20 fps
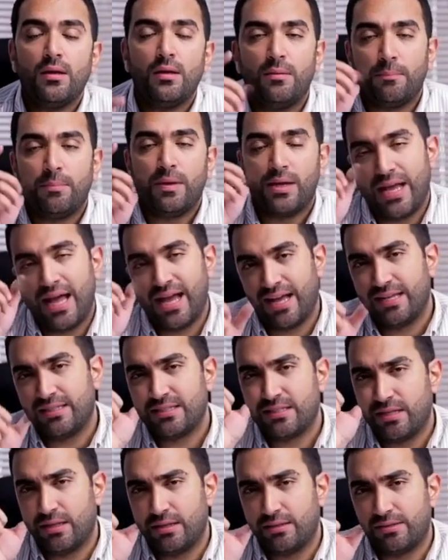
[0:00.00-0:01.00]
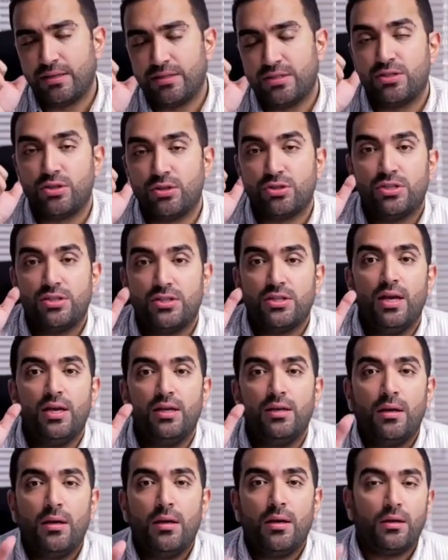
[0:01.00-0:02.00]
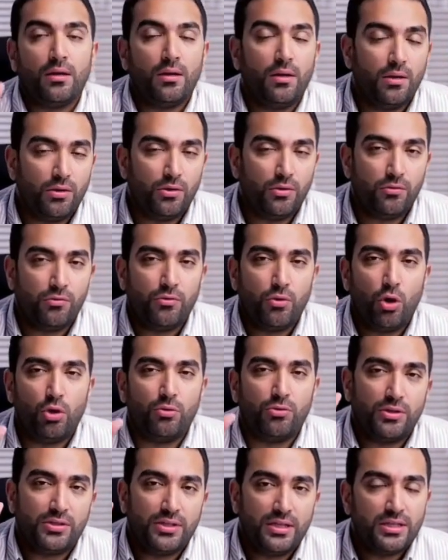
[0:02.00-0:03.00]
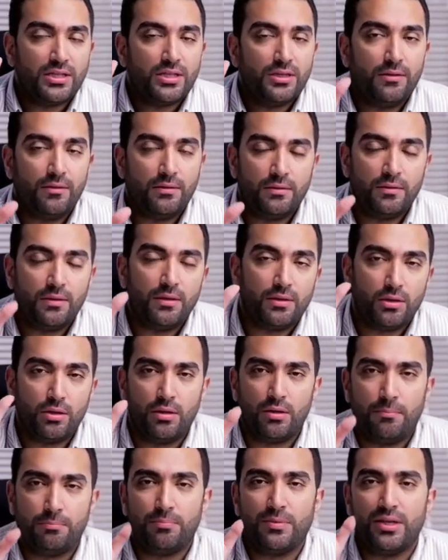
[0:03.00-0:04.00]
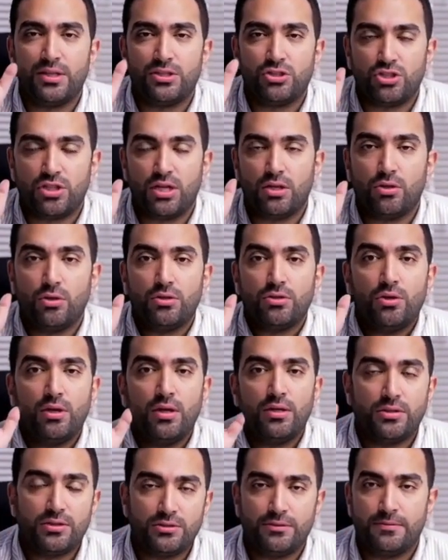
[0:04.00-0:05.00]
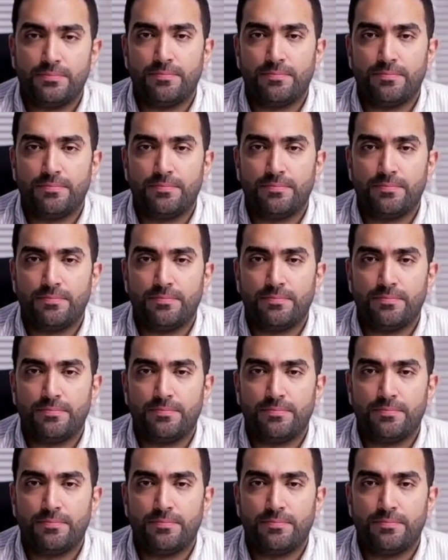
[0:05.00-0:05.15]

But guys, the search is not for overthinking. Please share your thoughts.